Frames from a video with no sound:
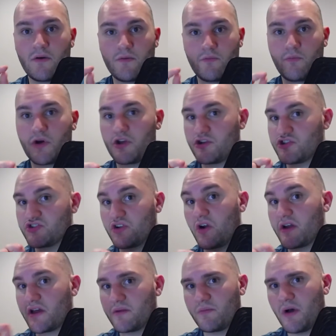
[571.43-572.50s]
but you're starting
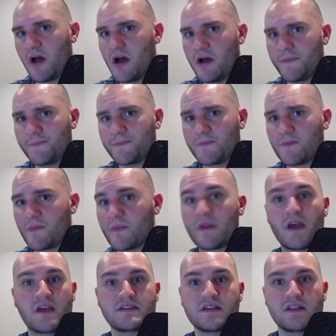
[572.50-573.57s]
on Pa?
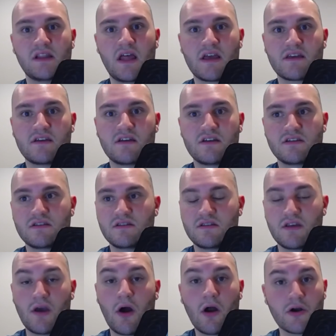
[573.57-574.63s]
Is it like the
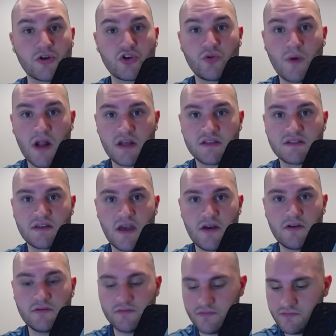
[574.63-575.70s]
hard chromatic
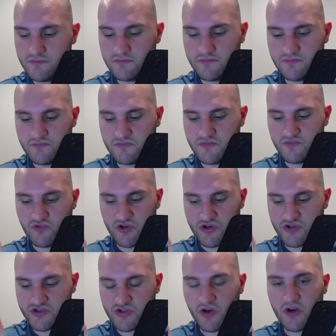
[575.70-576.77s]
scale, where you're
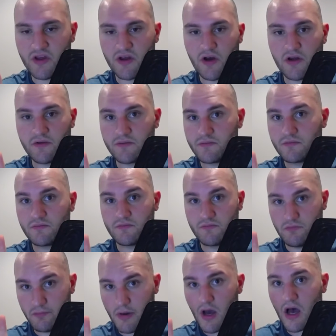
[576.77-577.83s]
starting on
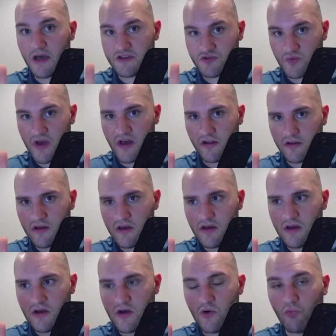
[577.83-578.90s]
Pa as well,
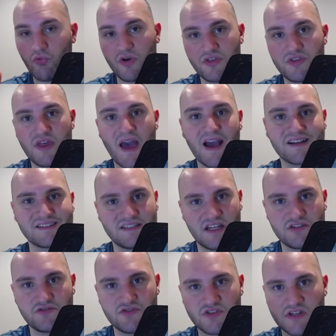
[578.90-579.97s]
with
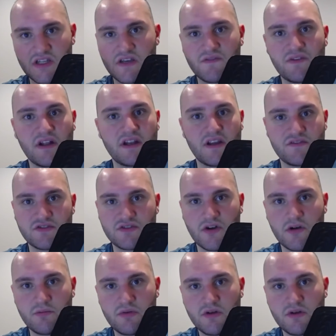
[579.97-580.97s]
accidentals on E flat and F sharp?